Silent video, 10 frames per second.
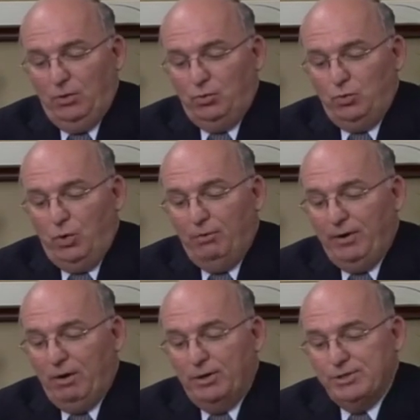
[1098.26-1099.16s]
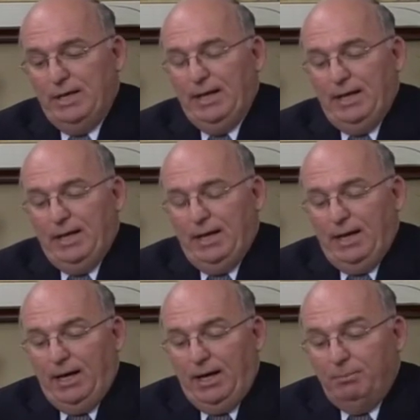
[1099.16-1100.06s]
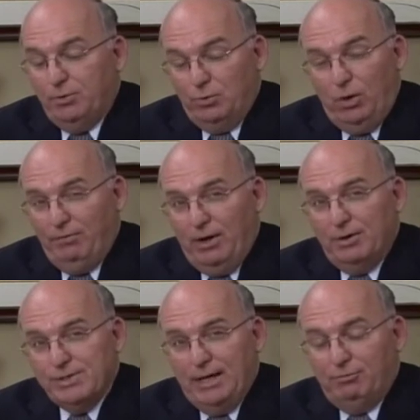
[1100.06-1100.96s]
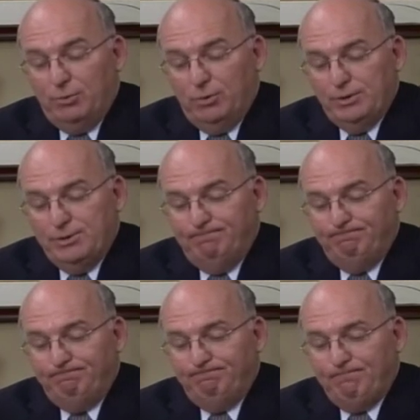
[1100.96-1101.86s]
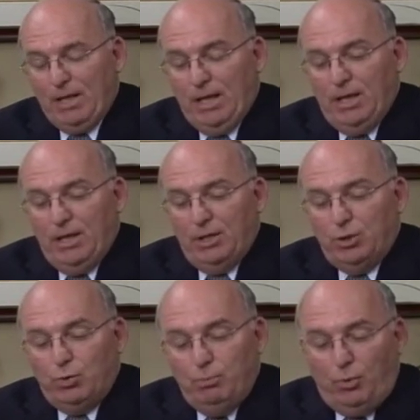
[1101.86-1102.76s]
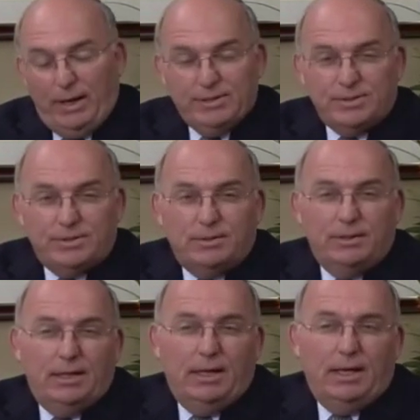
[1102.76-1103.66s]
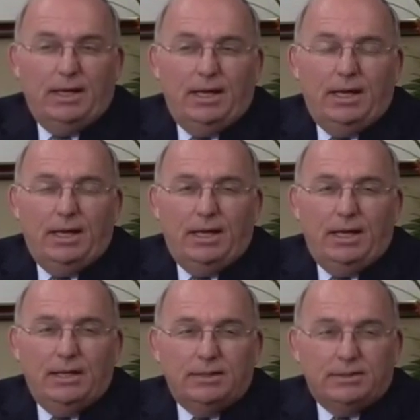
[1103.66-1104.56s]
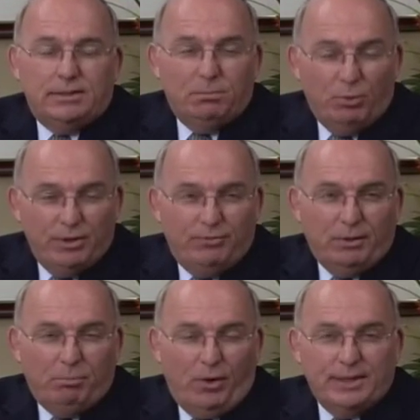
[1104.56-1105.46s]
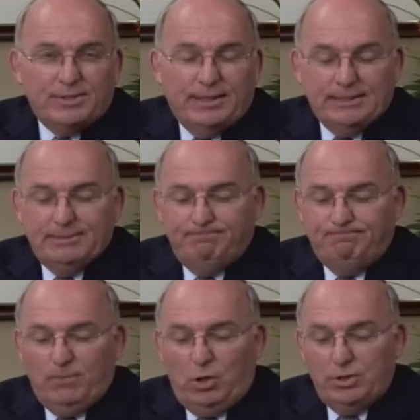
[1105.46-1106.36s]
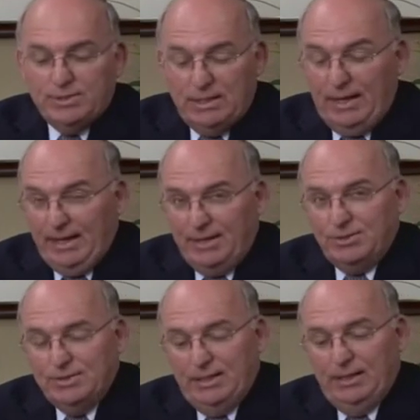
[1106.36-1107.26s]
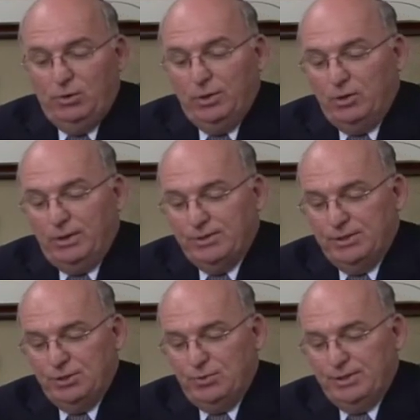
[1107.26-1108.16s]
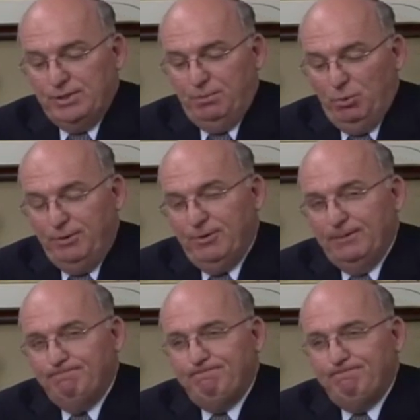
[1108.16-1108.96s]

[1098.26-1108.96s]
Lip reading: 12 hours up to 12 hours afterwards. The group crisis debriefing process, CISD, Critical Incident Stress Debriefing,